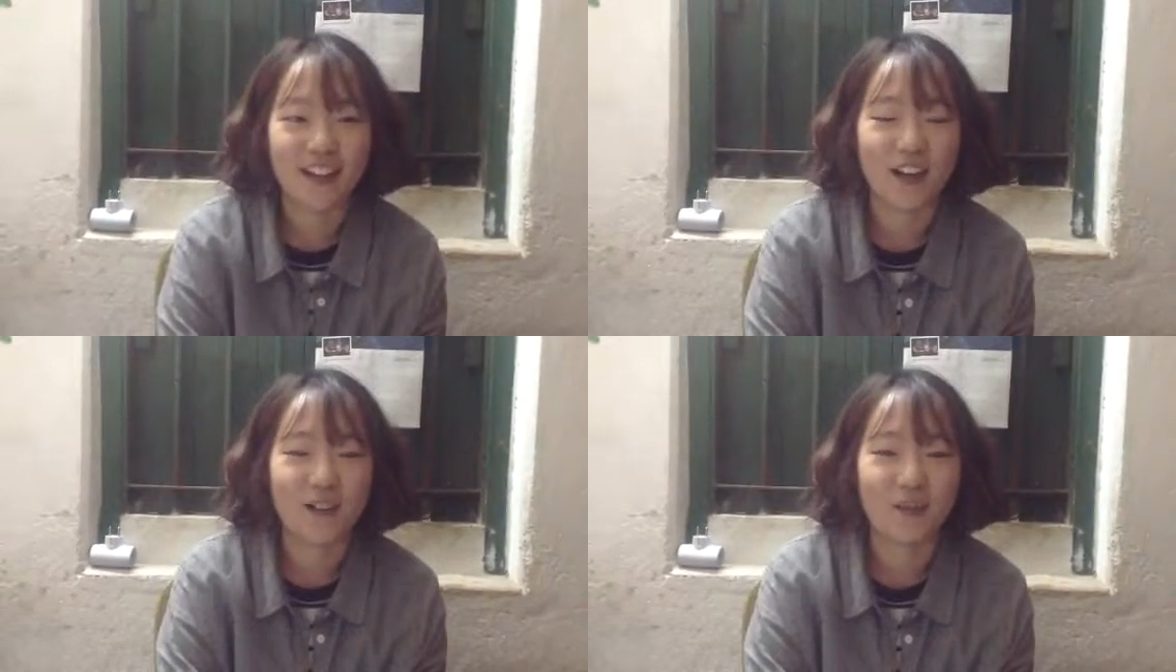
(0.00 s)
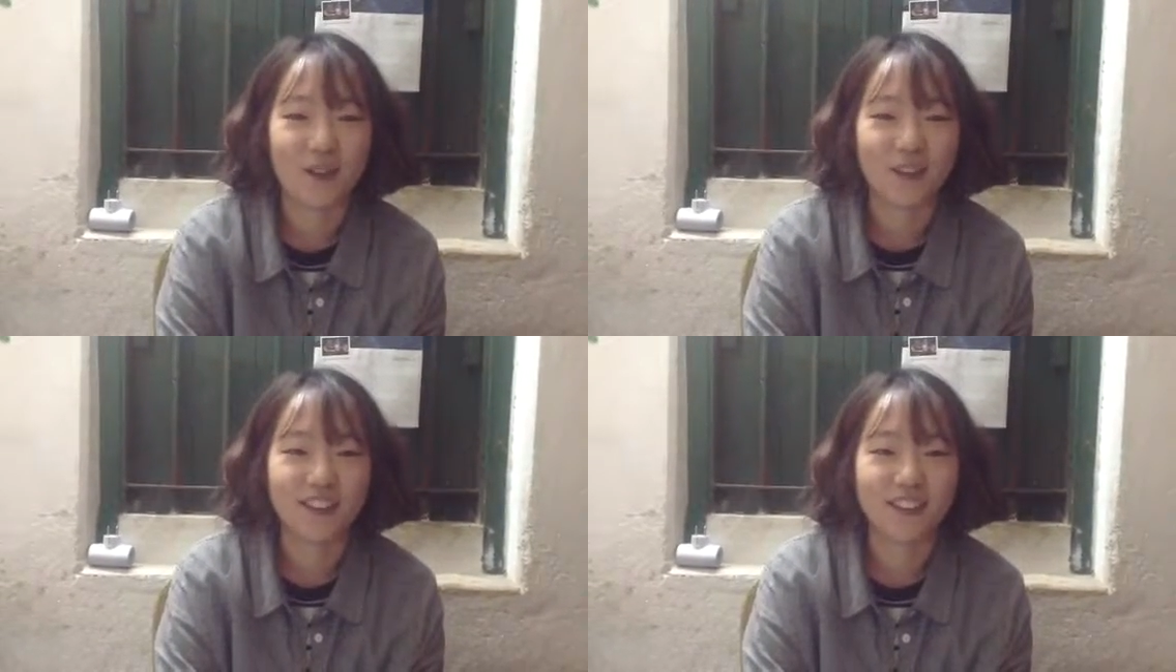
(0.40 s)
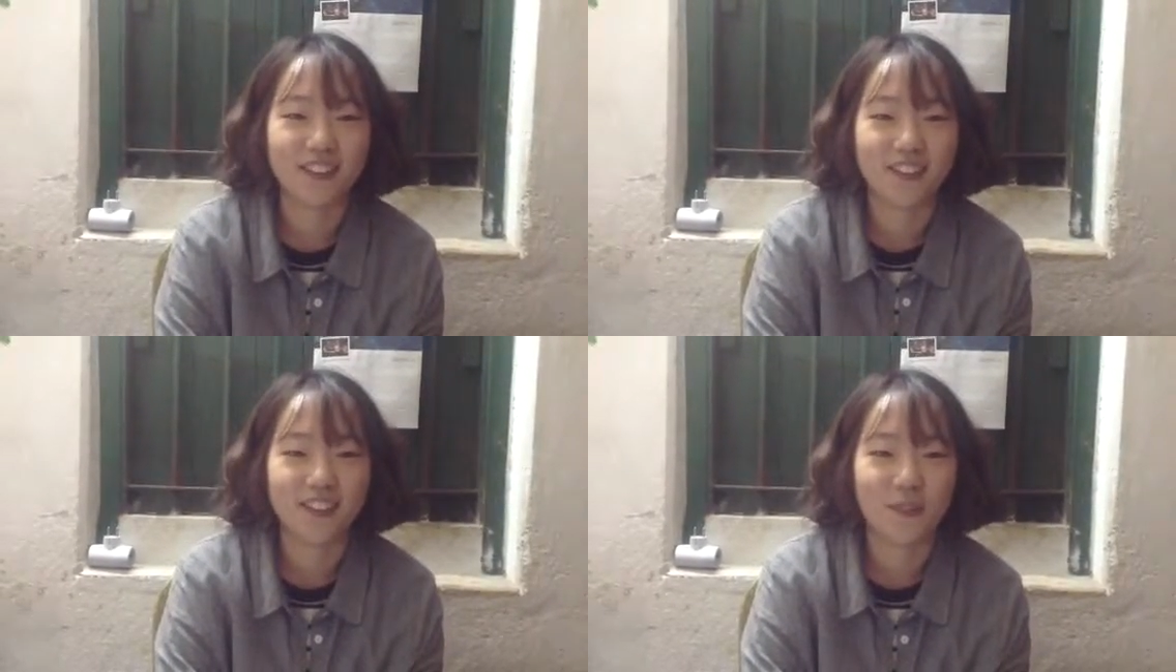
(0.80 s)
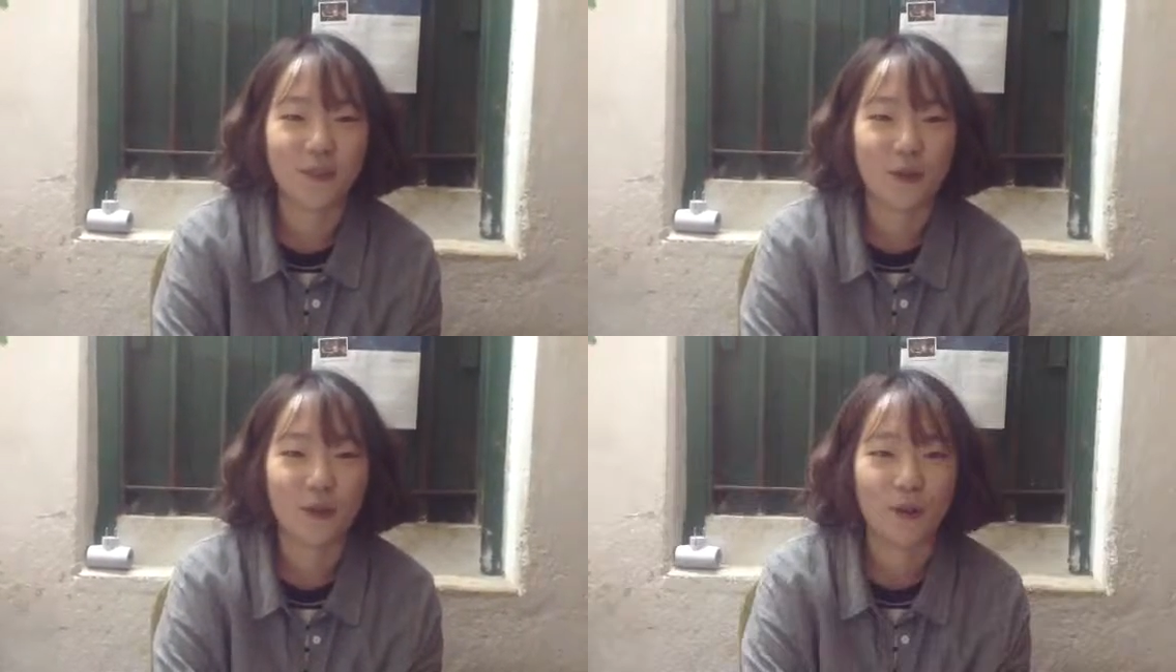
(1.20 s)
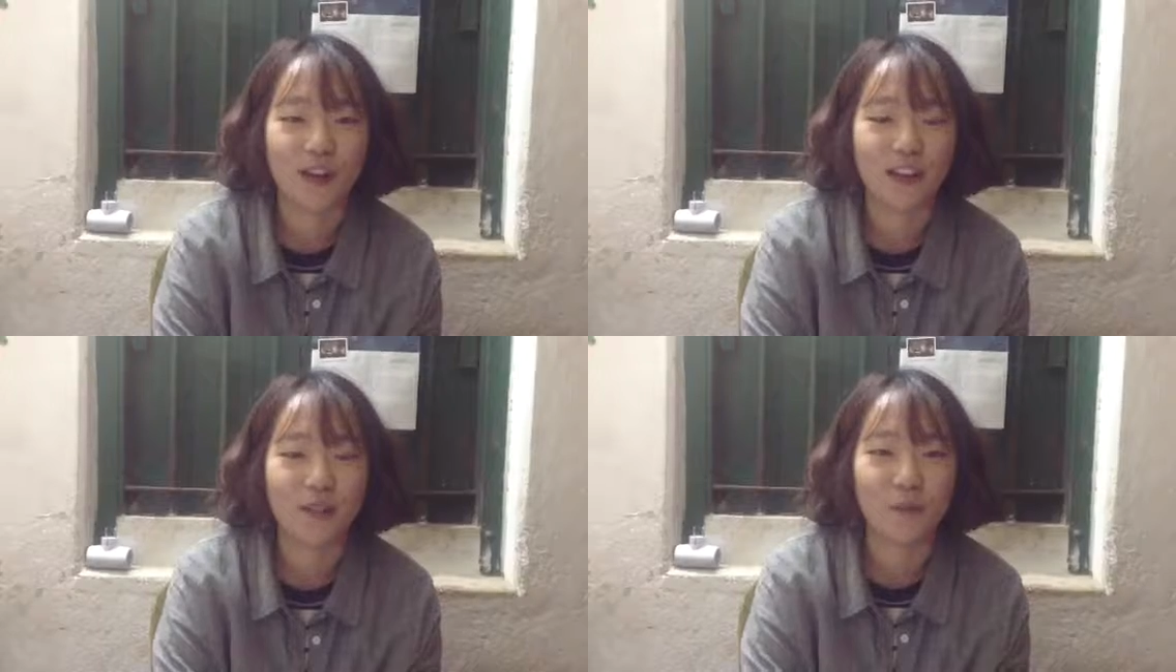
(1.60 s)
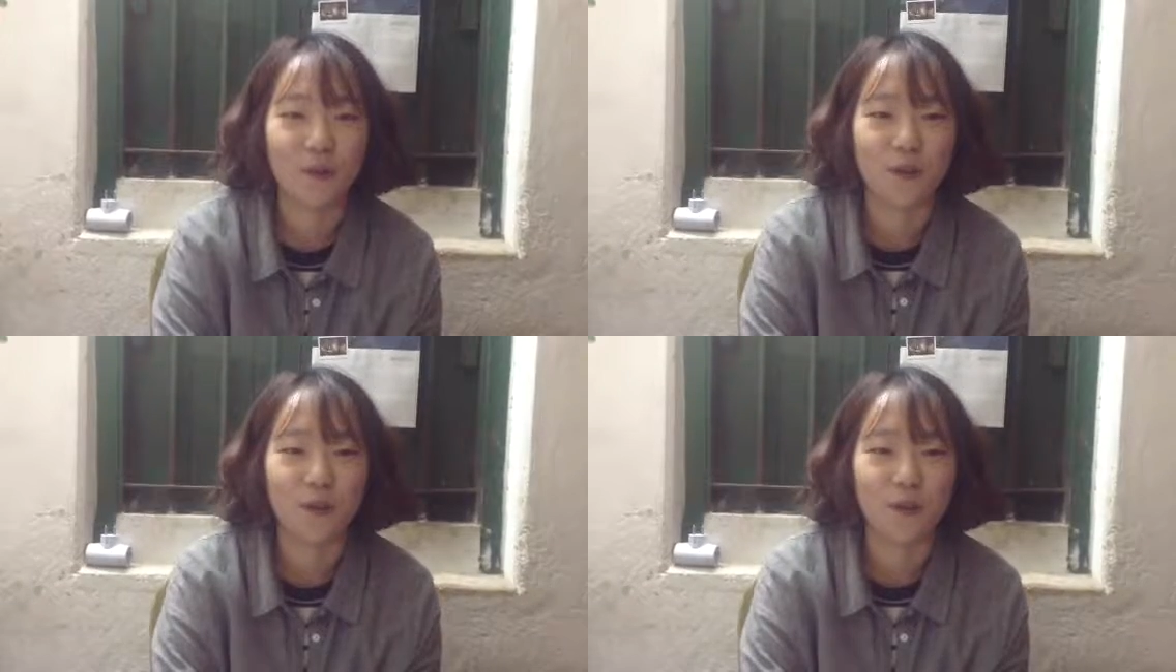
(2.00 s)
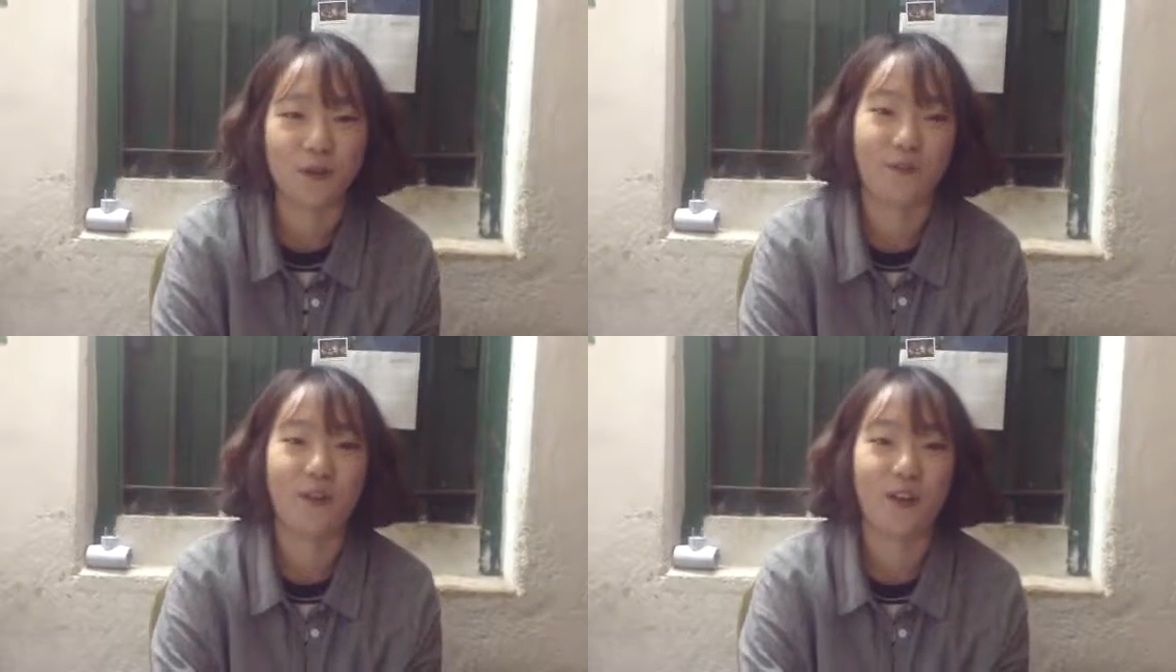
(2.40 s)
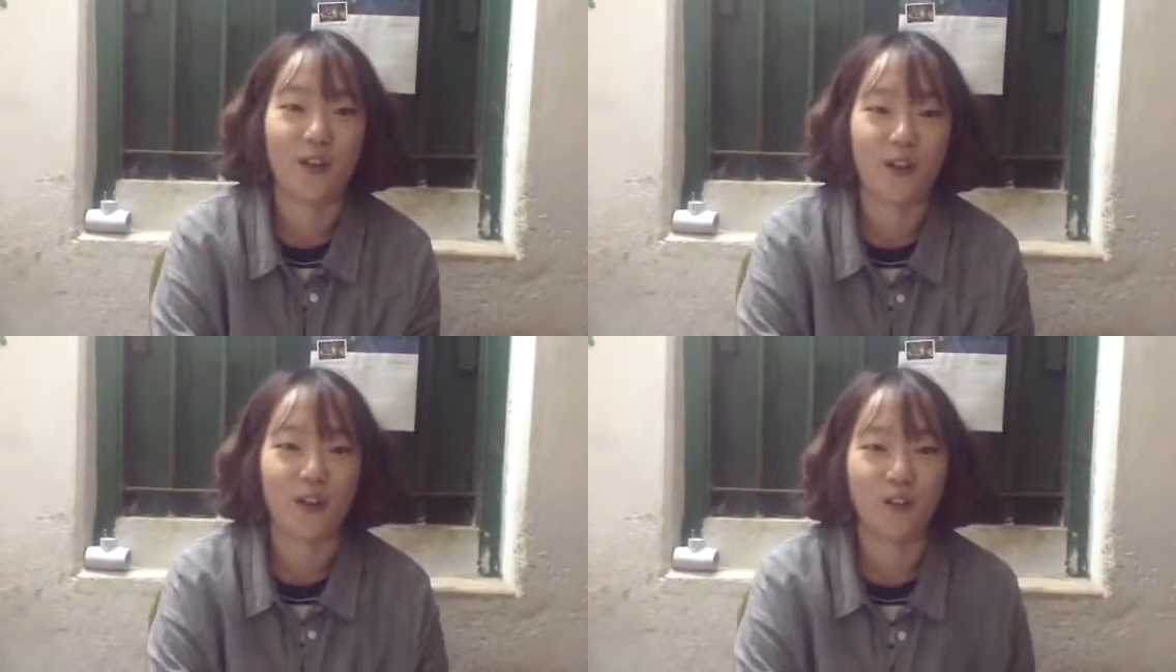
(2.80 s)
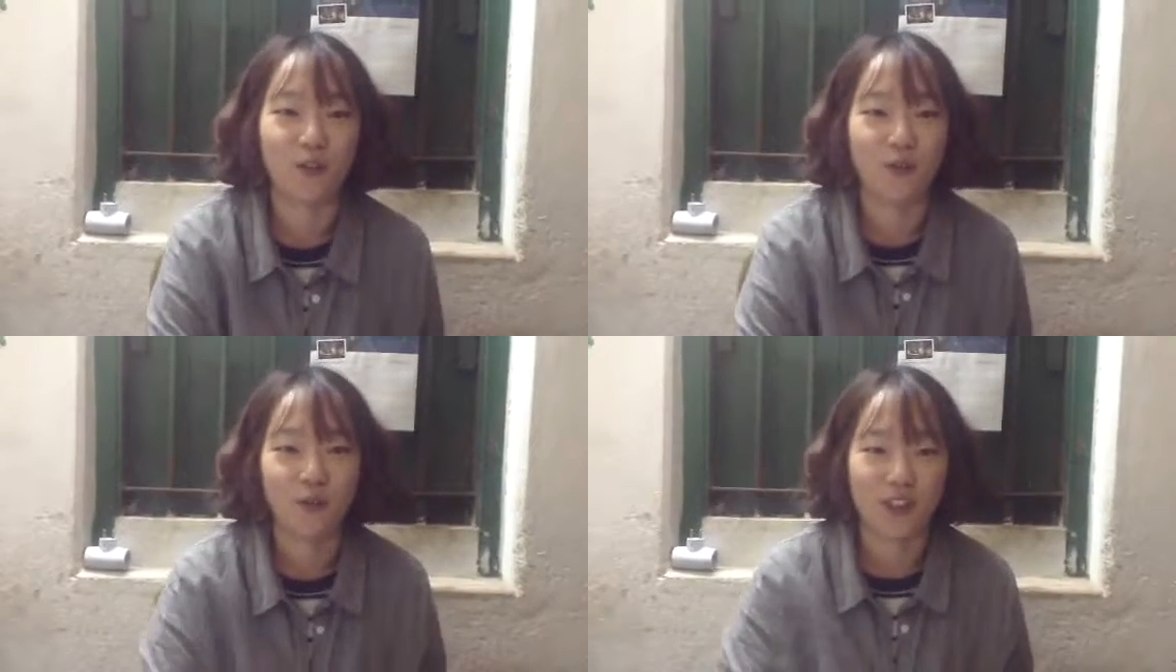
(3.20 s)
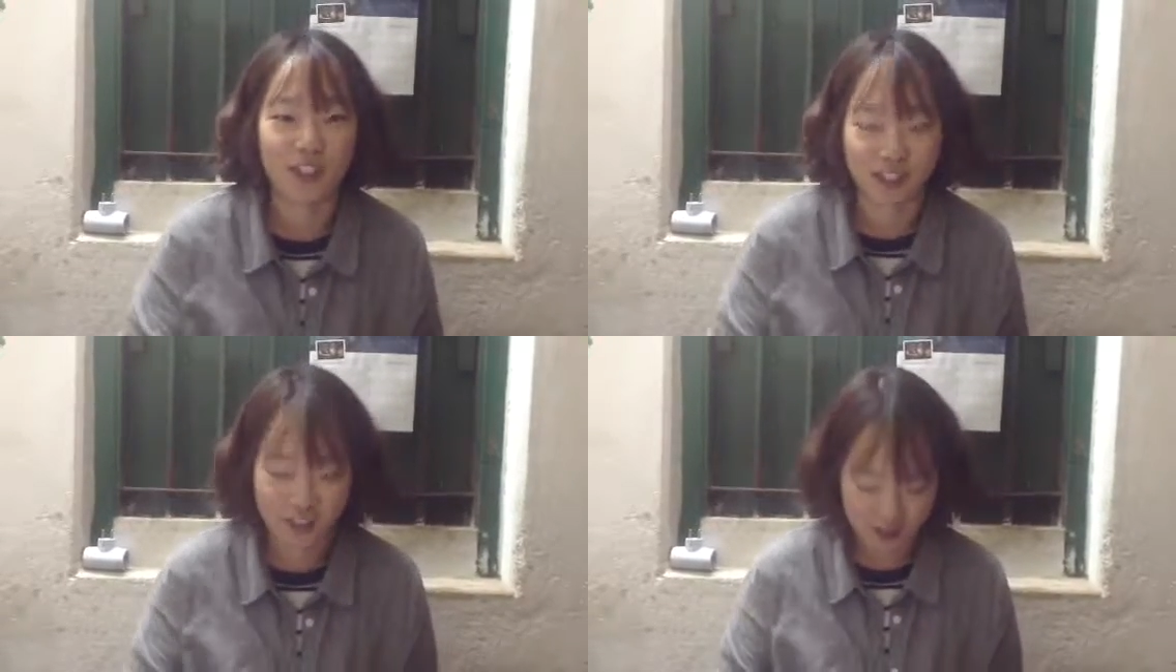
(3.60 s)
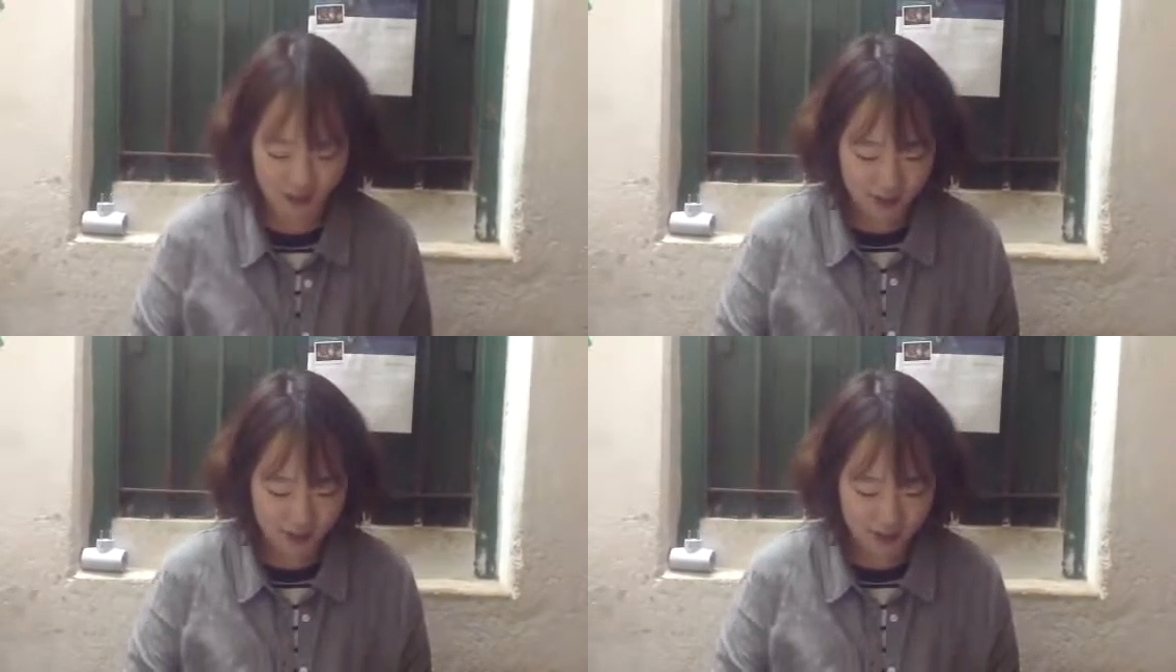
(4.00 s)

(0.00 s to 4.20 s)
I worked for animal welfare 2 weeks.